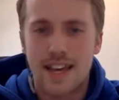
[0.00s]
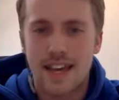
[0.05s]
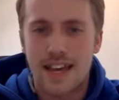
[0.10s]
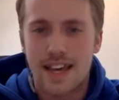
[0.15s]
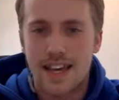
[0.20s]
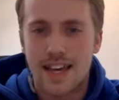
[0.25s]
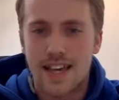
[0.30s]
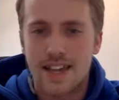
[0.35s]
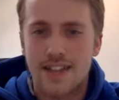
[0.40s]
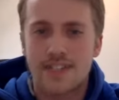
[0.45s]

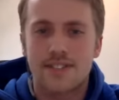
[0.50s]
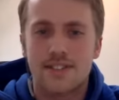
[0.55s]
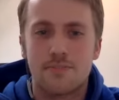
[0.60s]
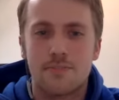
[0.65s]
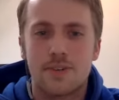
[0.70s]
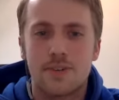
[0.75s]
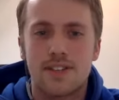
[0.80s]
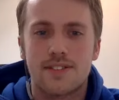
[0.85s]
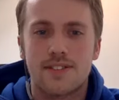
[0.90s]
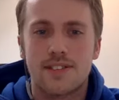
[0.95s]
And it's
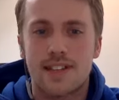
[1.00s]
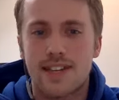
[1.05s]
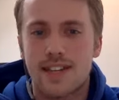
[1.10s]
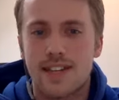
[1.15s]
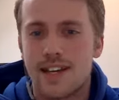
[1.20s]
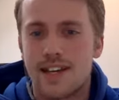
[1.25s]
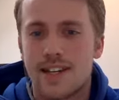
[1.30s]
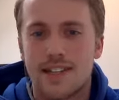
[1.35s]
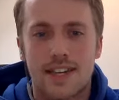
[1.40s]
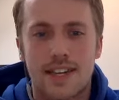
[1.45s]
basically
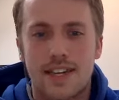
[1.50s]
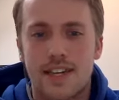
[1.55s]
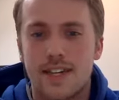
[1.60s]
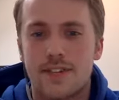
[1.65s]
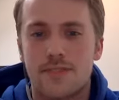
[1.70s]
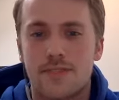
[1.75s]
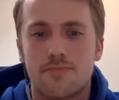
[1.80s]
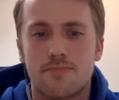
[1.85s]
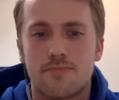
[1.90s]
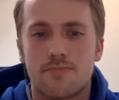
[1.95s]
like
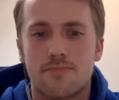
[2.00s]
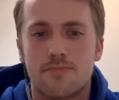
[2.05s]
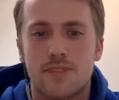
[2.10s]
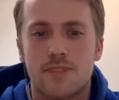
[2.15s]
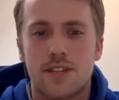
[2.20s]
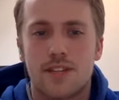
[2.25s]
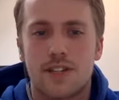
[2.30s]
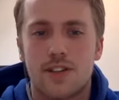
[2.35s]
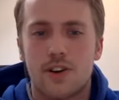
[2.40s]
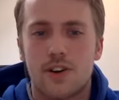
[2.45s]
a
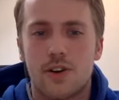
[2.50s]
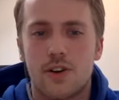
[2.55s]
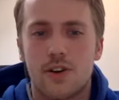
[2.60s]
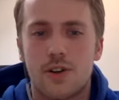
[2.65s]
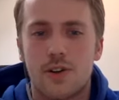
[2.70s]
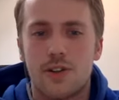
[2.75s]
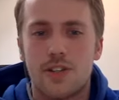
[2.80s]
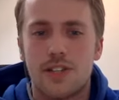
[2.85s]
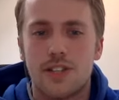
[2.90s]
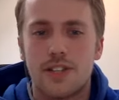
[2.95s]
like
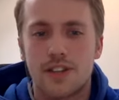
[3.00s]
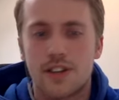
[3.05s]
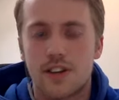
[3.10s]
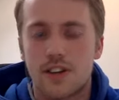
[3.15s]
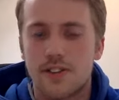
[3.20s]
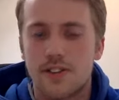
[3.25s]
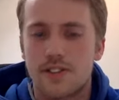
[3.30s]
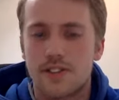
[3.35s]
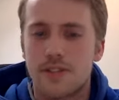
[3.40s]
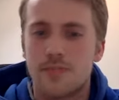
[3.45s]
all the
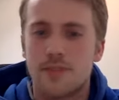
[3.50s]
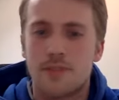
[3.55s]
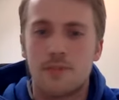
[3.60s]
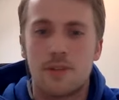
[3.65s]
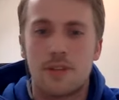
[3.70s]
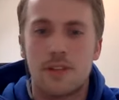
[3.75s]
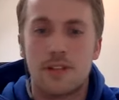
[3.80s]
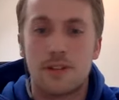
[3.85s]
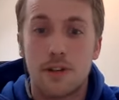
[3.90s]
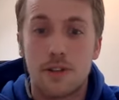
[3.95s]
concepts
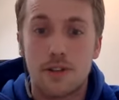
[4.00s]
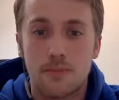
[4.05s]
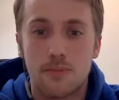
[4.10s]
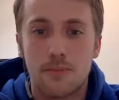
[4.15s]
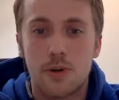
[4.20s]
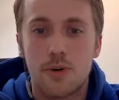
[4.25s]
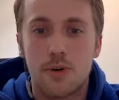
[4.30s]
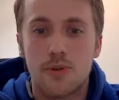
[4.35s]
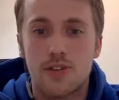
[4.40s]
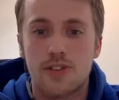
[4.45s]
and
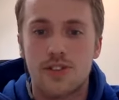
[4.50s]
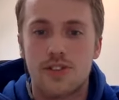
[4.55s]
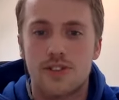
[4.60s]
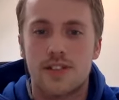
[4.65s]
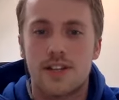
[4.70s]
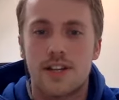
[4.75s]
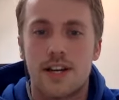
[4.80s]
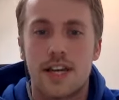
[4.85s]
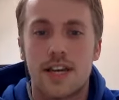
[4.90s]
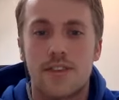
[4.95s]
approaches
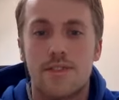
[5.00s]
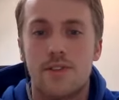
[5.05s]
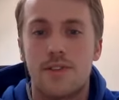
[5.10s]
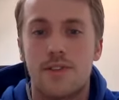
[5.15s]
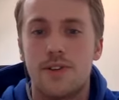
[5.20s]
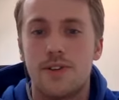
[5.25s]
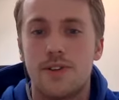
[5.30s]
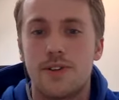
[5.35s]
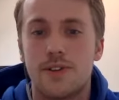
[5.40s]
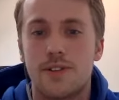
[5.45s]
that I have
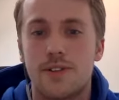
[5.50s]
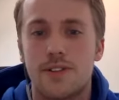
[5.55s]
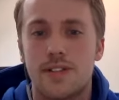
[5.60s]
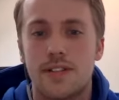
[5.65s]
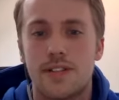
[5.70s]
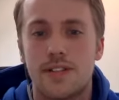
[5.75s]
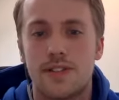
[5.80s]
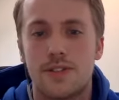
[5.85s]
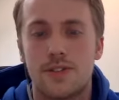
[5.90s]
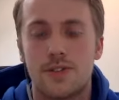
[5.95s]
learned
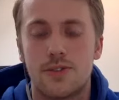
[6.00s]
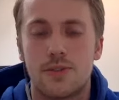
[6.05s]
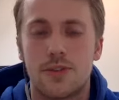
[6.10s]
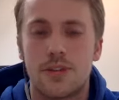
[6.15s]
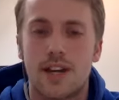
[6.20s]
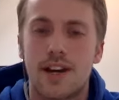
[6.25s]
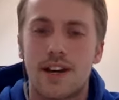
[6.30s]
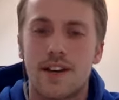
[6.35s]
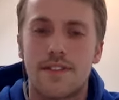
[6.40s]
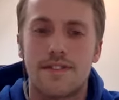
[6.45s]
into what
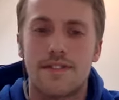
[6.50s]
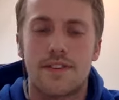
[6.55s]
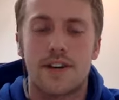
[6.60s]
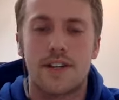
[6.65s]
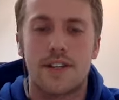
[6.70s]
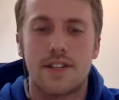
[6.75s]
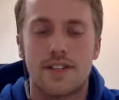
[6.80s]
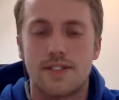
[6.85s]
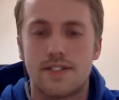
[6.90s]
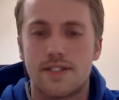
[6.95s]
I
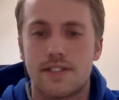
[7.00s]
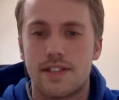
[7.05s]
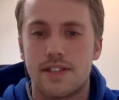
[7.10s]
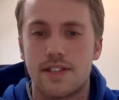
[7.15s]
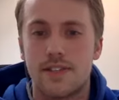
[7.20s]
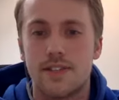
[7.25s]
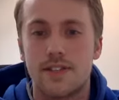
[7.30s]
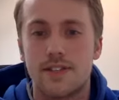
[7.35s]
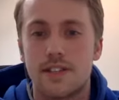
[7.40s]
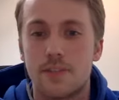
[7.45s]
find is
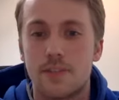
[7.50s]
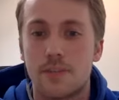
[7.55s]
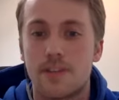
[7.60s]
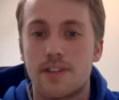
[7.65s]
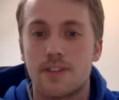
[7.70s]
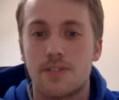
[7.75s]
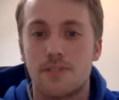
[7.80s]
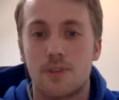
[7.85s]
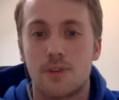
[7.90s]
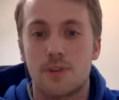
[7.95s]
the
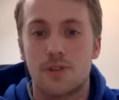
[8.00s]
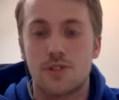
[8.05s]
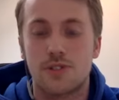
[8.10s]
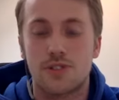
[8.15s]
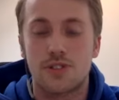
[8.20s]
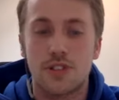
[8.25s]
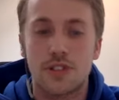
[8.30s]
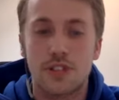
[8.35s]
best approach